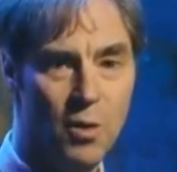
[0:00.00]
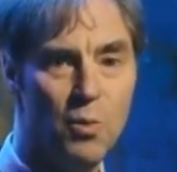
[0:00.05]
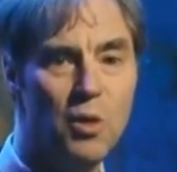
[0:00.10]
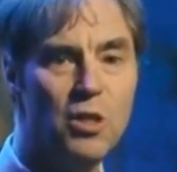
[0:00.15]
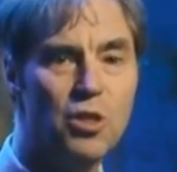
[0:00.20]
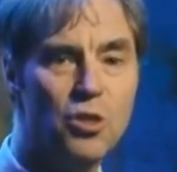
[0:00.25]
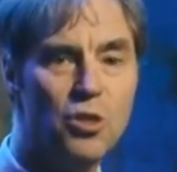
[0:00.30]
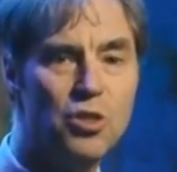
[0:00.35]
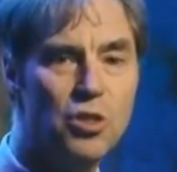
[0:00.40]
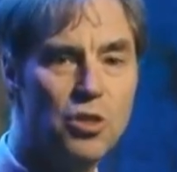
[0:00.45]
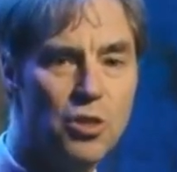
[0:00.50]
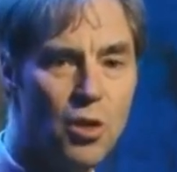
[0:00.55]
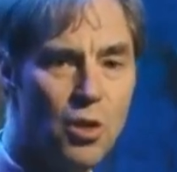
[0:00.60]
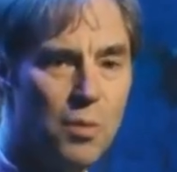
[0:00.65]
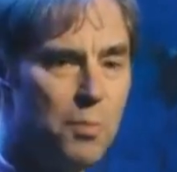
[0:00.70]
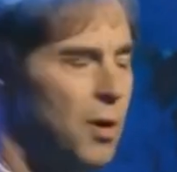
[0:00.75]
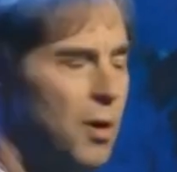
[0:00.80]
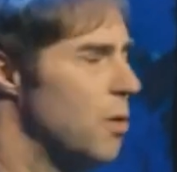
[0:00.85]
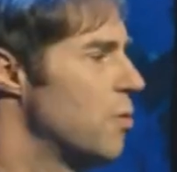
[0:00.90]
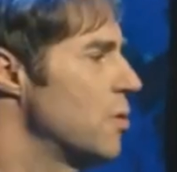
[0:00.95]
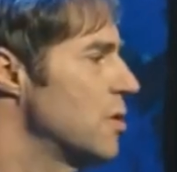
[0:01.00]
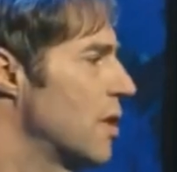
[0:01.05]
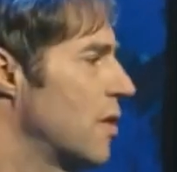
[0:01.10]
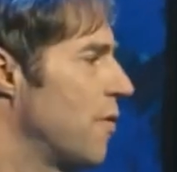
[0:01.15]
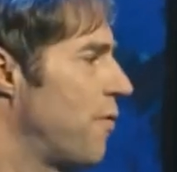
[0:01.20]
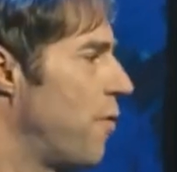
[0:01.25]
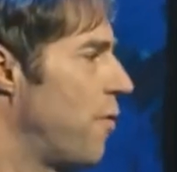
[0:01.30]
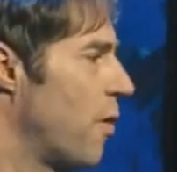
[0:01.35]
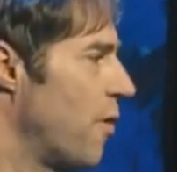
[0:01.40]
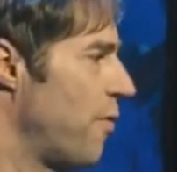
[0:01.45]
Richard Sternberg was at
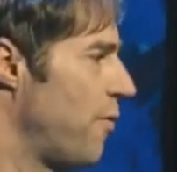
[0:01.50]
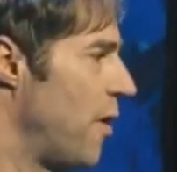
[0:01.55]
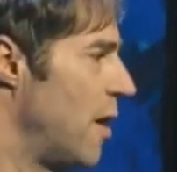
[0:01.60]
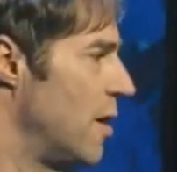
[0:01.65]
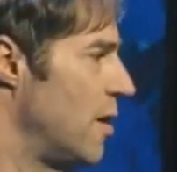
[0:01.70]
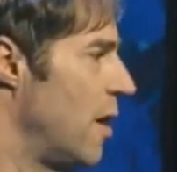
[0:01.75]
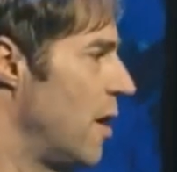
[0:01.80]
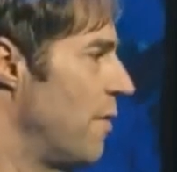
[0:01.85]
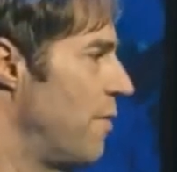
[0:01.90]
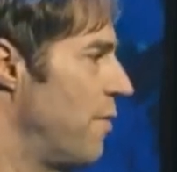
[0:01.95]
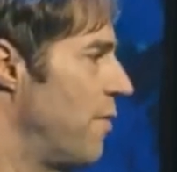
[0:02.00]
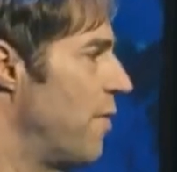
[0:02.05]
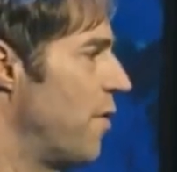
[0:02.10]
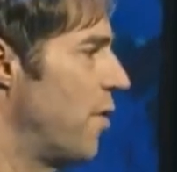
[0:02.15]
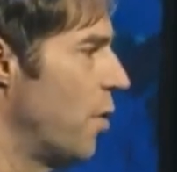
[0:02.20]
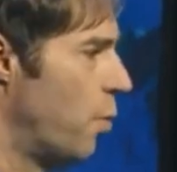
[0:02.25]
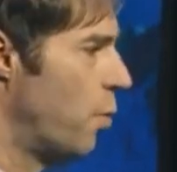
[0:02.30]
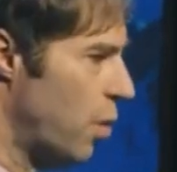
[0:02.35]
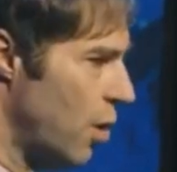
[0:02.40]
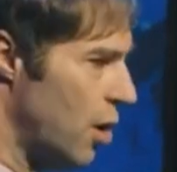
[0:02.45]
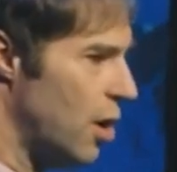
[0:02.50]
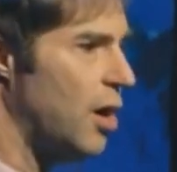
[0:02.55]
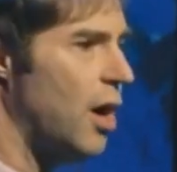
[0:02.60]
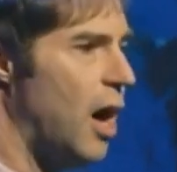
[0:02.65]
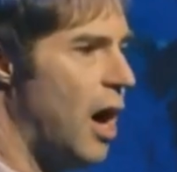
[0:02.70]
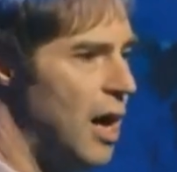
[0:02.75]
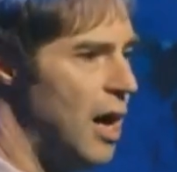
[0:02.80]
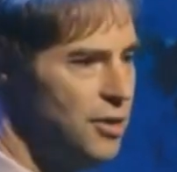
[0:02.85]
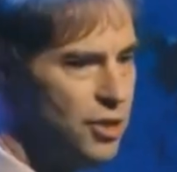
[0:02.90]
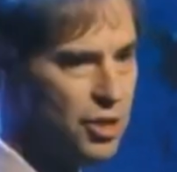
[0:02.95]
the forefront of the work
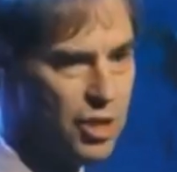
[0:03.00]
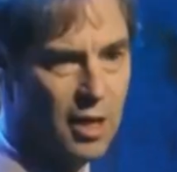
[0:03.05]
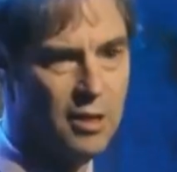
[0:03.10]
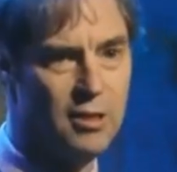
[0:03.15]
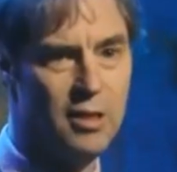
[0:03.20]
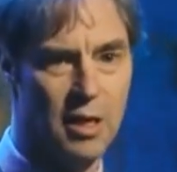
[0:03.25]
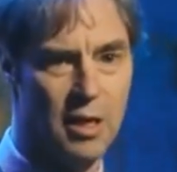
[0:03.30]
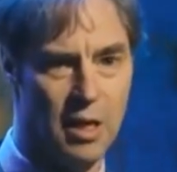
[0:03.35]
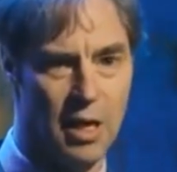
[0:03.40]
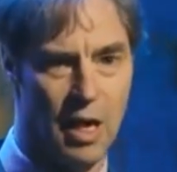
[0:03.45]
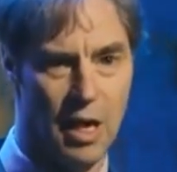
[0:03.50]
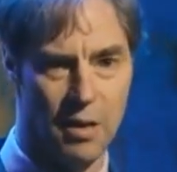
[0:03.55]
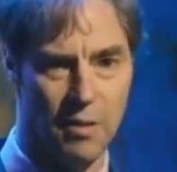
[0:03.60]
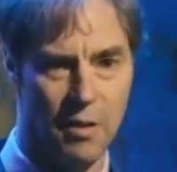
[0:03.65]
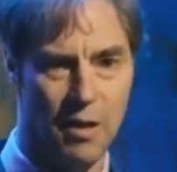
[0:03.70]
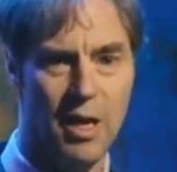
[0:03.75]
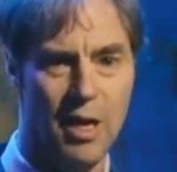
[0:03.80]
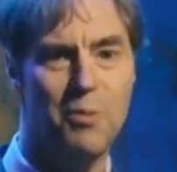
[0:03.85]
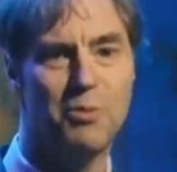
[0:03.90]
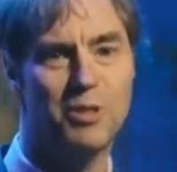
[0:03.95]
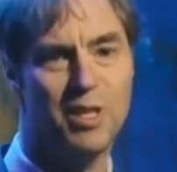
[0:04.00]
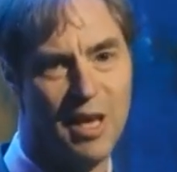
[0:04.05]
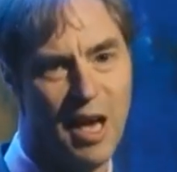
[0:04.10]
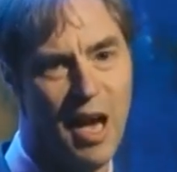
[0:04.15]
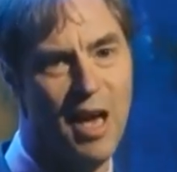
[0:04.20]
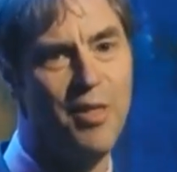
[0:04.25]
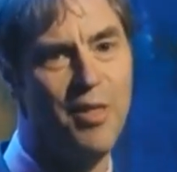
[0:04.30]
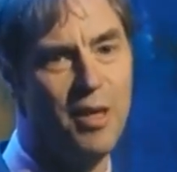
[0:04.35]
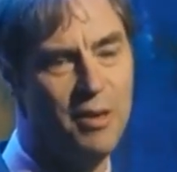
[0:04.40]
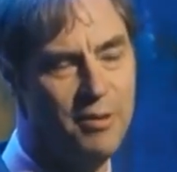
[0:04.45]
on junk DNA. He was the
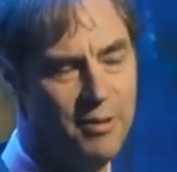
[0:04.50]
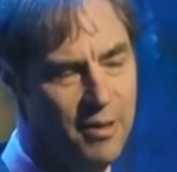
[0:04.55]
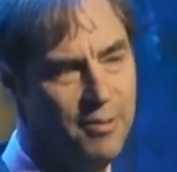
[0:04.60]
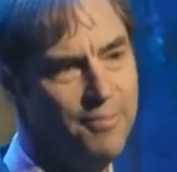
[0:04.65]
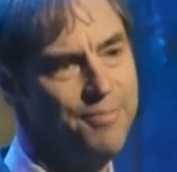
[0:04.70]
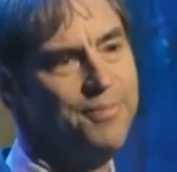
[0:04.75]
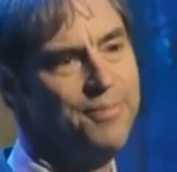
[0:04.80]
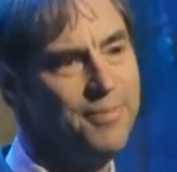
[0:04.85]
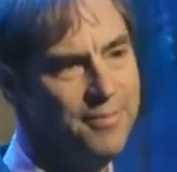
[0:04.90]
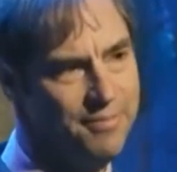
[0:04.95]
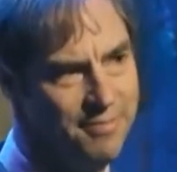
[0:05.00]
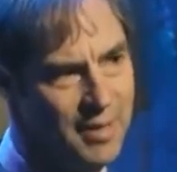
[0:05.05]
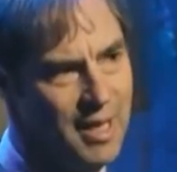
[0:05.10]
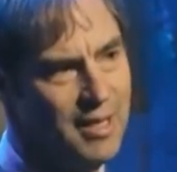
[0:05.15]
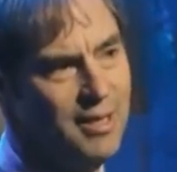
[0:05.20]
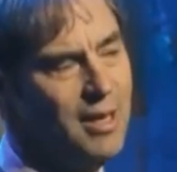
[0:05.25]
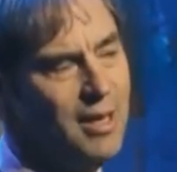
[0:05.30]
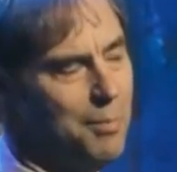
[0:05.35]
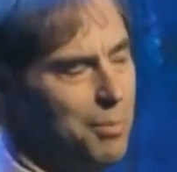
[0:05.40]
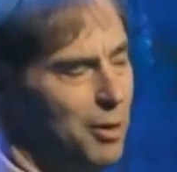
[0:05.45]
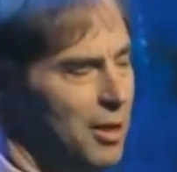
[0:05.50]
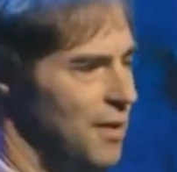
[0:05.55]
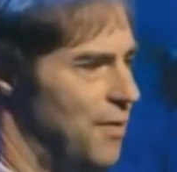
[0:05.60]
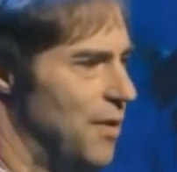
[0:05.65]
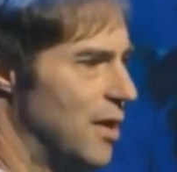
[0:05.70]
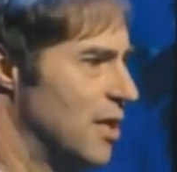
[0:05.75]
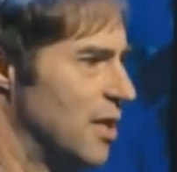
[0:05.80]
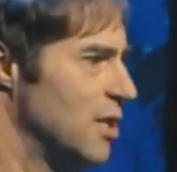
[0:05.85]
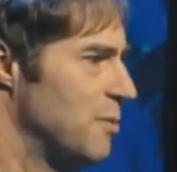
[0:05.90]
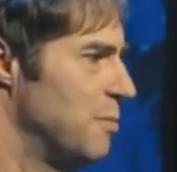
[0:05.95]
guy that ended up
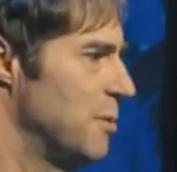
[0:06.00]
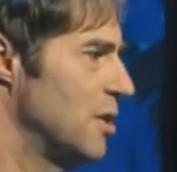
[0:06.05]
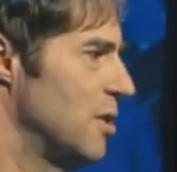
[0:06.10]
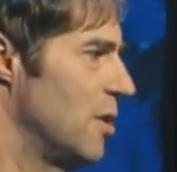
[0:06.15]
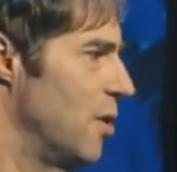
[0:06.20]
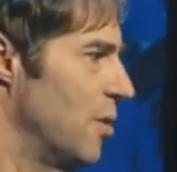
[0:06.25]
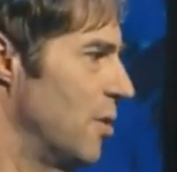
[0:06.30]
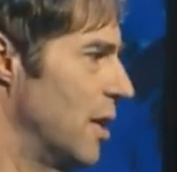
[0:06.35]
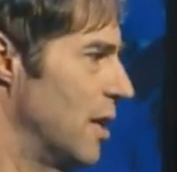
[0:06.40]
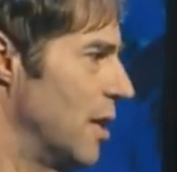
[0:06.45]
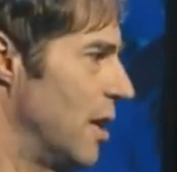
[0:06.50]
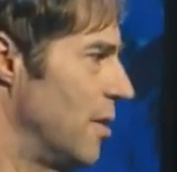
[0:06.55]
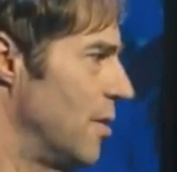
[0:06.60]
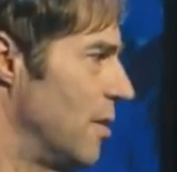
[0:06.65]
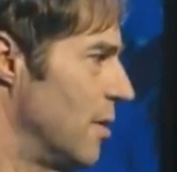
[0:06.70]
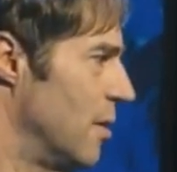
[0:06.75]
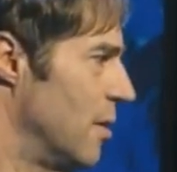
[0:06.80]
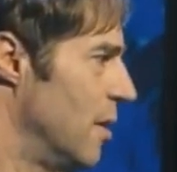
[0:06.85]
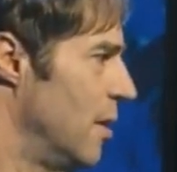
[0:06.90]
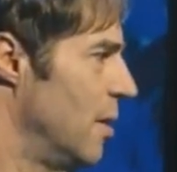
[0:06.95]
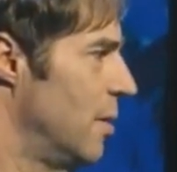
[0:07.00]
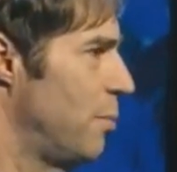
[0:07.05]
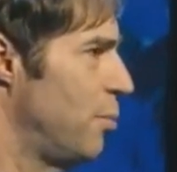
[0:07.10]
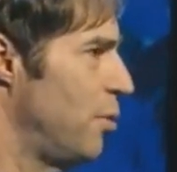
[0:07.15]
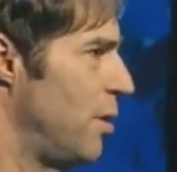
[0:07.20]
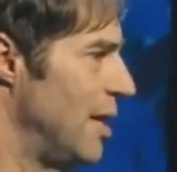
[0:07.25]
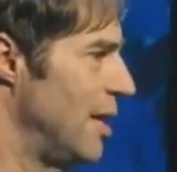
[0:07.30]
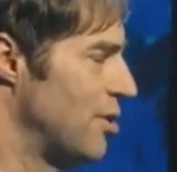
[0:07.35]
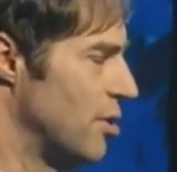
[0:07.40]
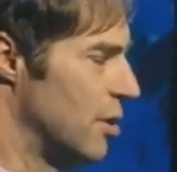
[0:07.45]
leaving the Smithsonian under
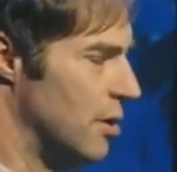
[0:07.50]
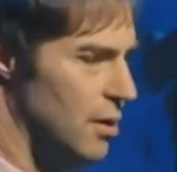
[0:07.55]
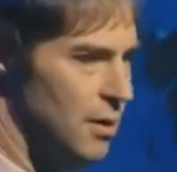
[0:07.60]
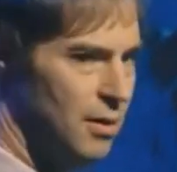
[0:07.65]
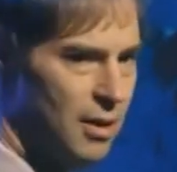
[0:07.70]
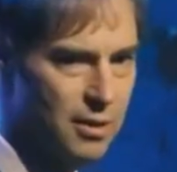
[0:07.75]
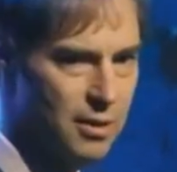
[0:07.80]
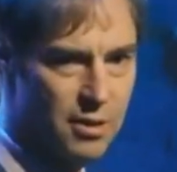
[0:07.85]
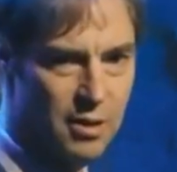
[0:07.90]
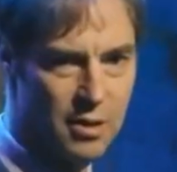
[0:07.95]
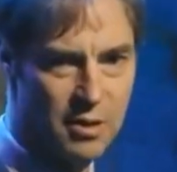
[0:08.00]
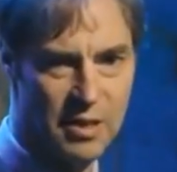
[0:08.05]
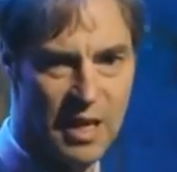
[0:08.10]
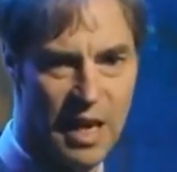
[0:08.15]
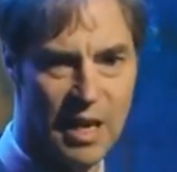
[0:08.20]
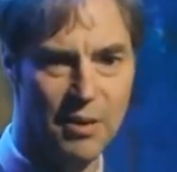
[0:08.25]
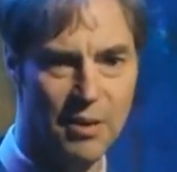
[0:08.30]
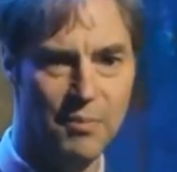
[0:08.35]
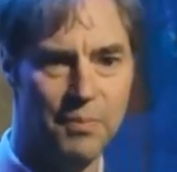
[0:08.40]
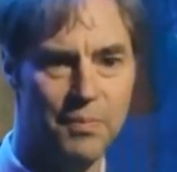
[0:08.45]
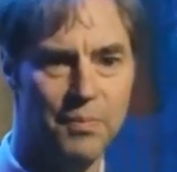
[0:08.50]
pressure, let's just say.